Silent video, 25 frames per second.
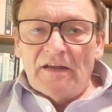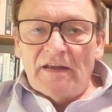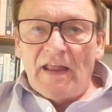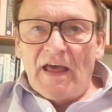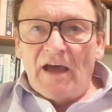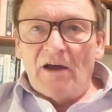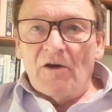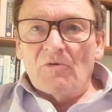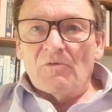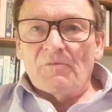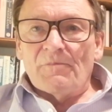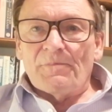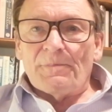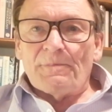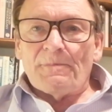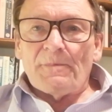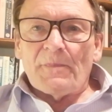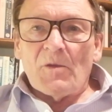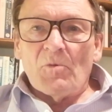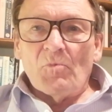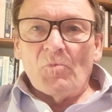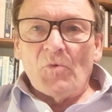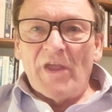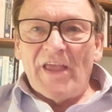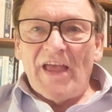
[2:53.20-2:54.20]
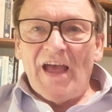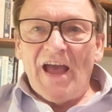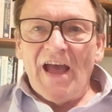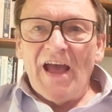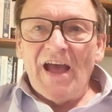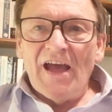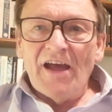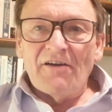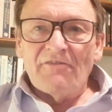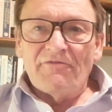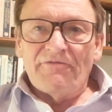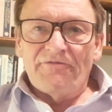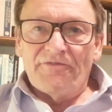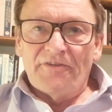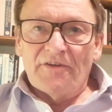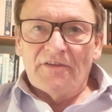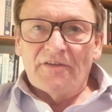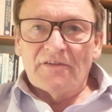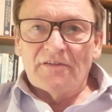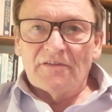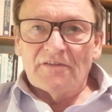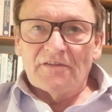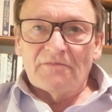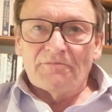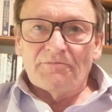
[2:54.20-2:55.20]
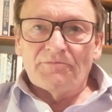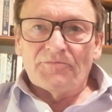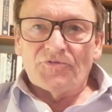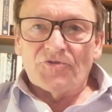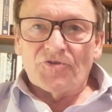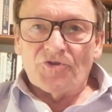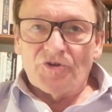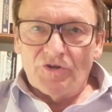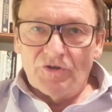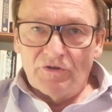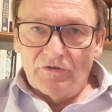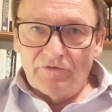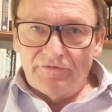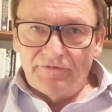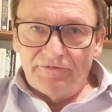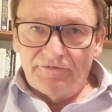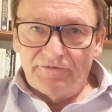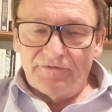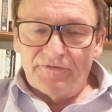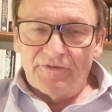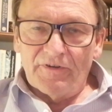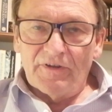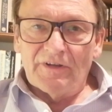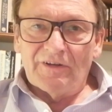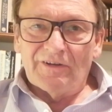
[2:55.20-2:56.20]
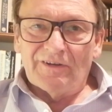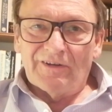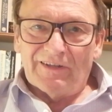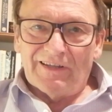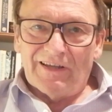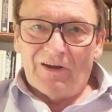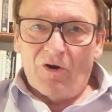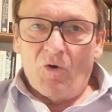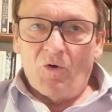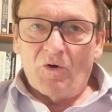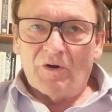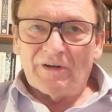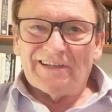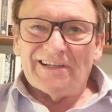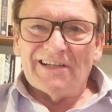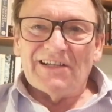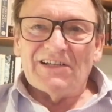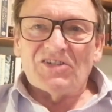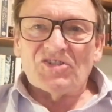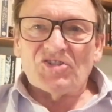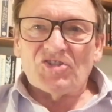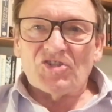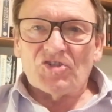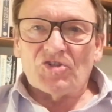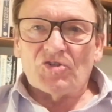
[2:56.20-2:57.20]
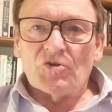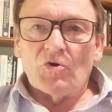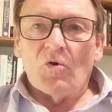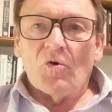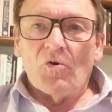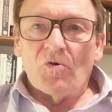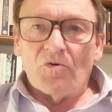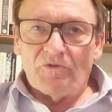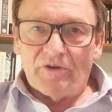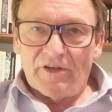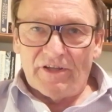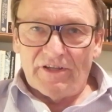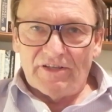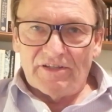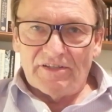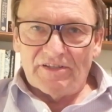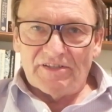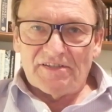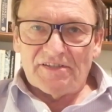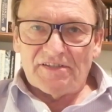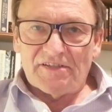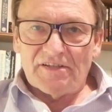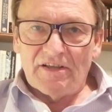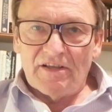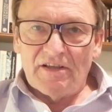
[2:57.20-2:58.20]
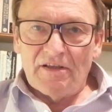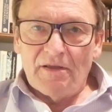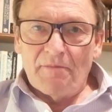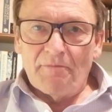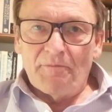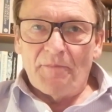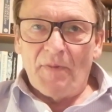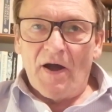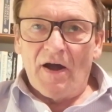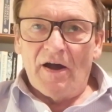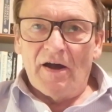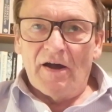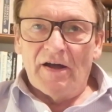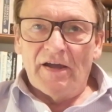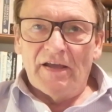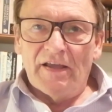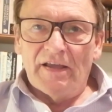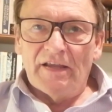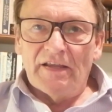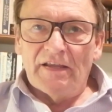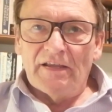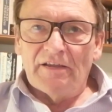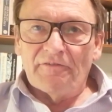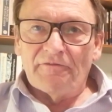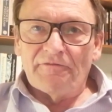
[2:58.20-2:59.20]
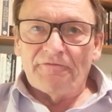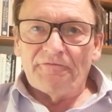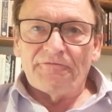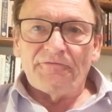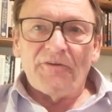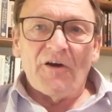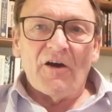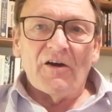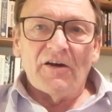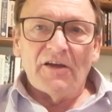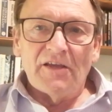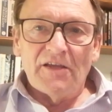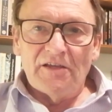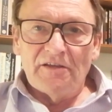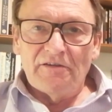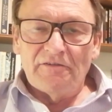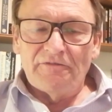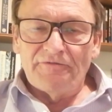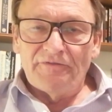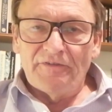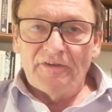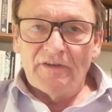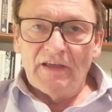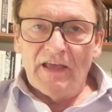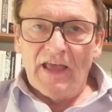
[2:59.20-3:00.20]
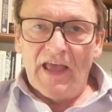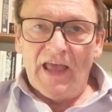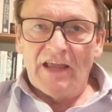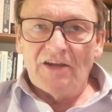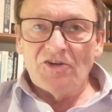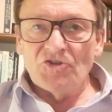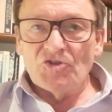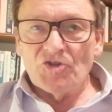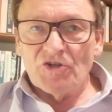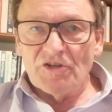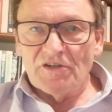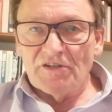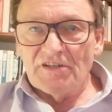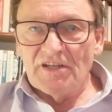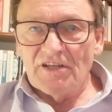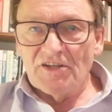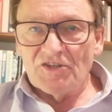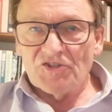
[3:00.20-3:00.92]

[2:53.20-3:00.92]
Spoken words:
Now, we have proof, or at least stories, by 5 ancient